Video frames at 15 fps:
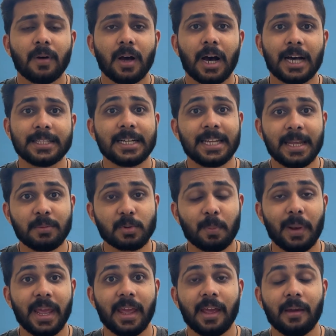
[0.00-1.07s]
other teams
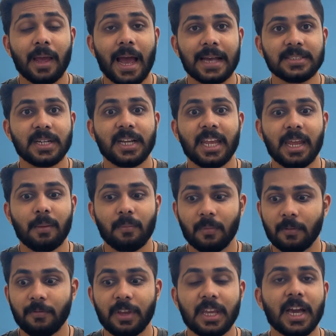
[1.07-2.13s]
play as a
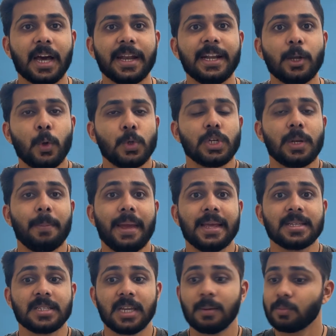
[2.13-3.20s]
team, we are individual
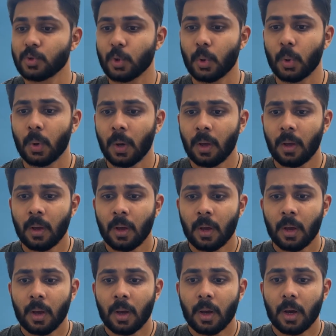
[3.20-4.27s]
based team. So
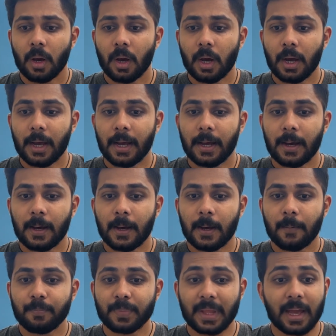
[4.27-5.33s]

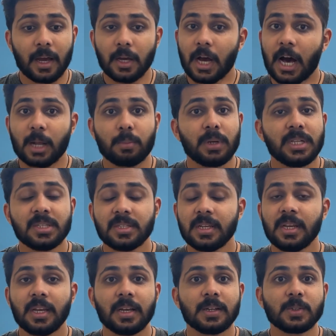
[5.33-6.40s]
Harbhajan
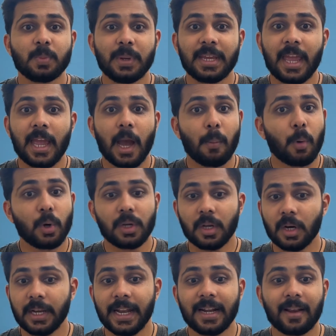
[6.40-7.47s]
Singh speaking about
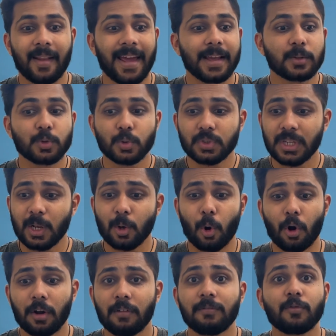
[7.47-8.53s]
turning track. So see,
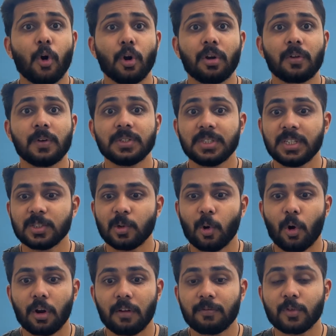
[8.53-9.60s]
lot of controversies,
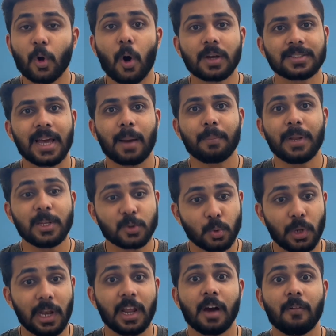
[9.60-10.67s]
lot of talks happening.
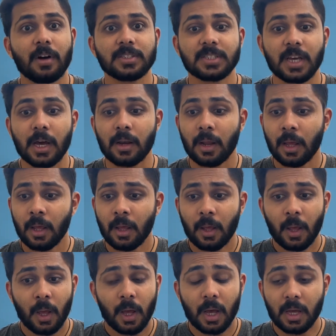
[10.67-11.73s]
Sunil Gavaskar
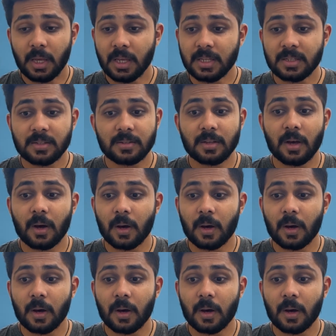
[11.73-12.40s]
is